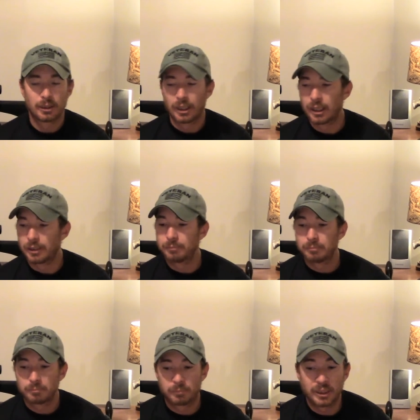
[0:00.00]
But
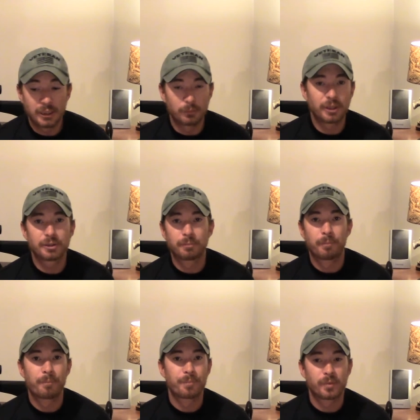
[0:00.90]
anyways,
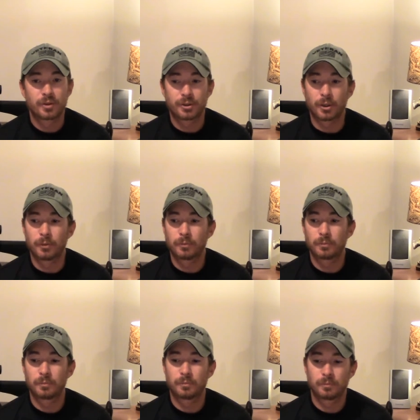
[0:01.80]
so
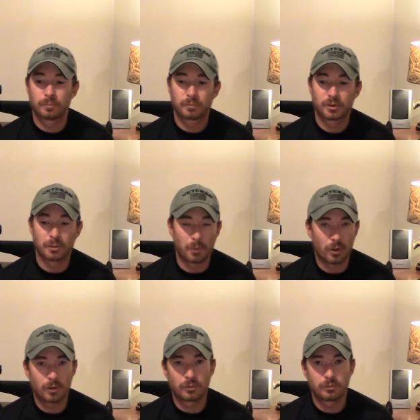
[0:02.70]

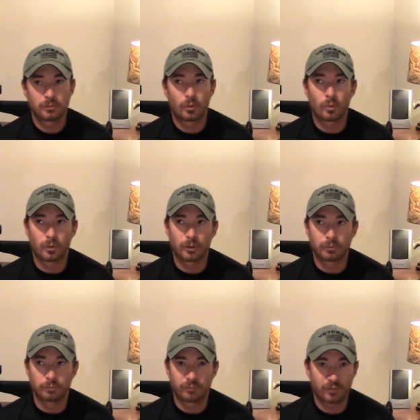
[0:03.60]
tomorrow
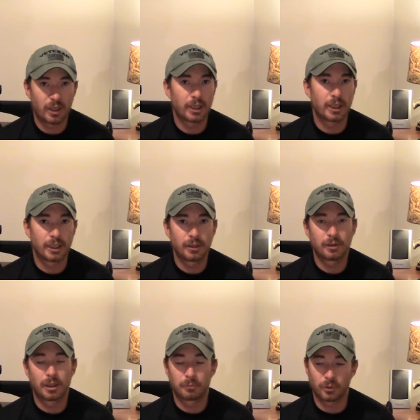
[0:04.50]
or Friday,
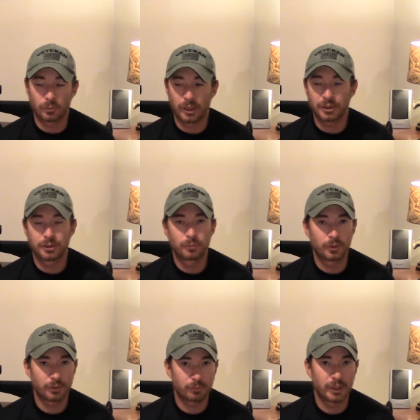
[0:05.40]
I'm going to go out to one
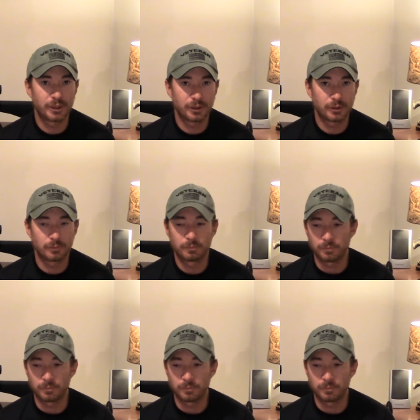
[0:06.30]
of the ranges